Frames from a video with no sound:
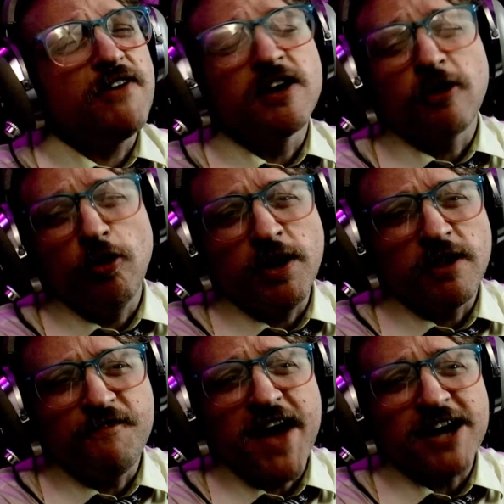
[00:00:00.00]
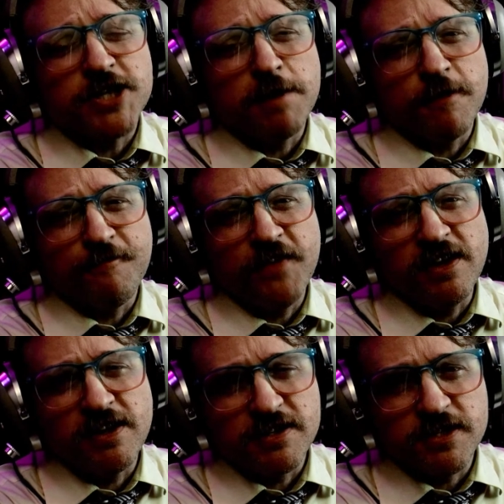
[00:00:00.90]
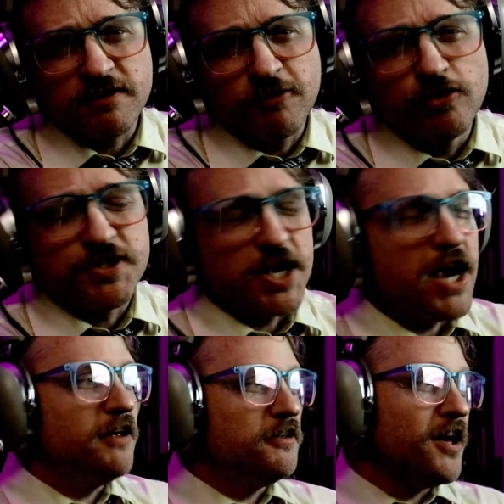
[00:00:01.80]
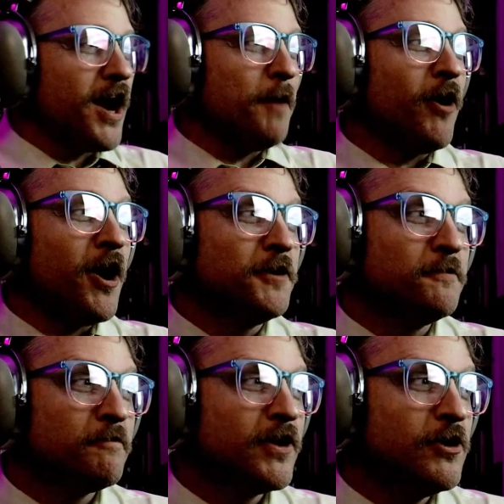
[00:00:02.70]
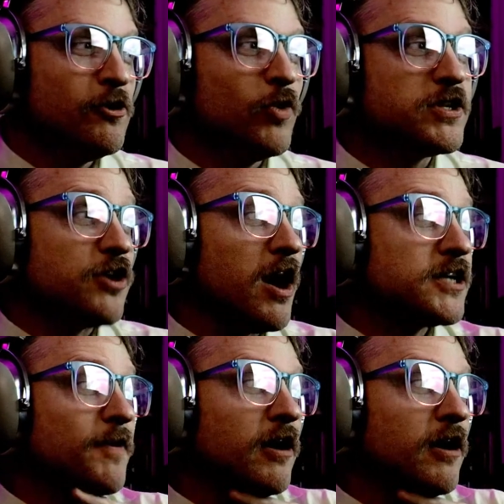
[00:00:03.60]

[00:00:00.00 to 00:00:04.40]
including the Fat Shame to Fitness crusade that I'm on, which is awesome.